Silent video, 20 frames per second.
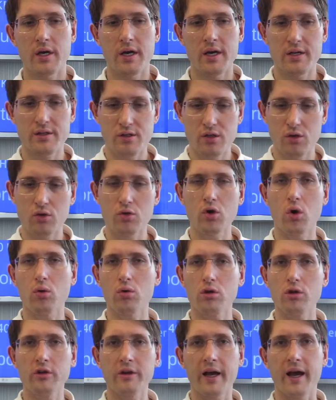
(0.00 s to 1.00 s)
It's you
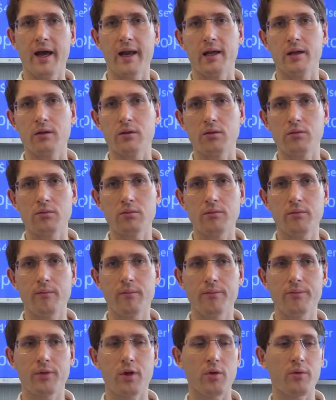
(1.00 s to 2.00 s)
don't look at it,
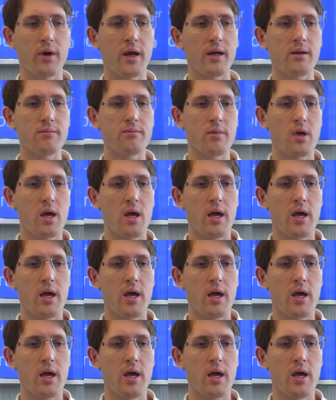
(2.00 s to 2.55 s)
right?